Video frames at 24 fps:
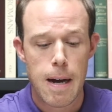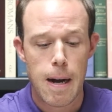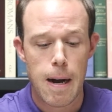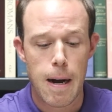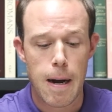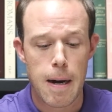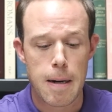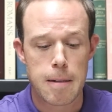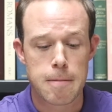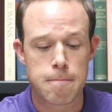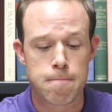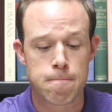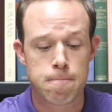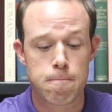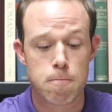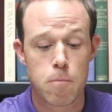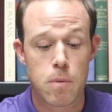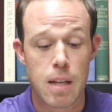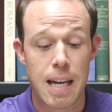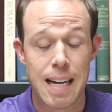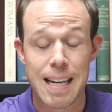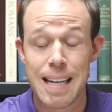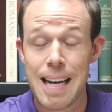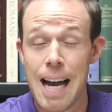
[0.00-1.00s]

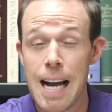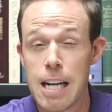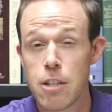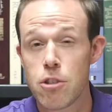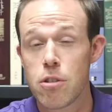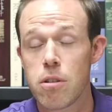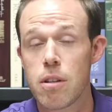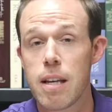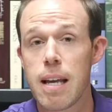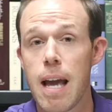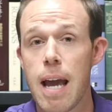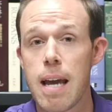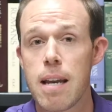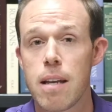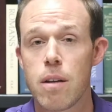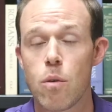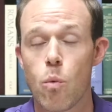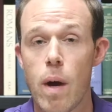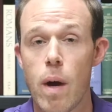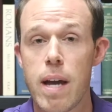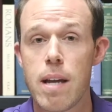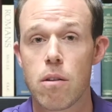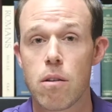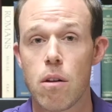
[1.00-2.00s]
It can actually aid
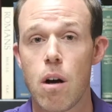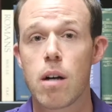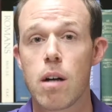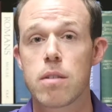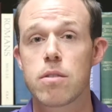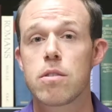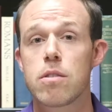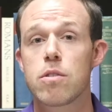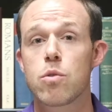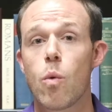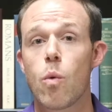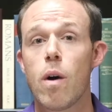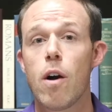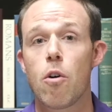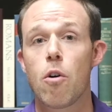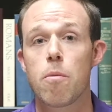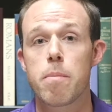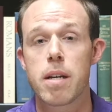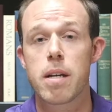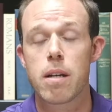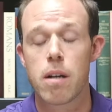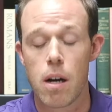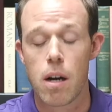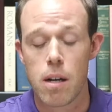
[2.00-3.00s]
in weight loss as well,
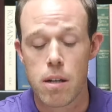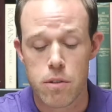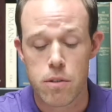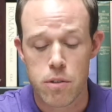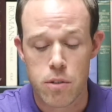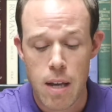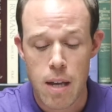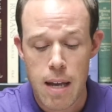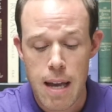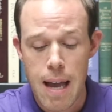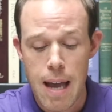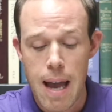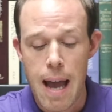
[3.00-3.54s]
because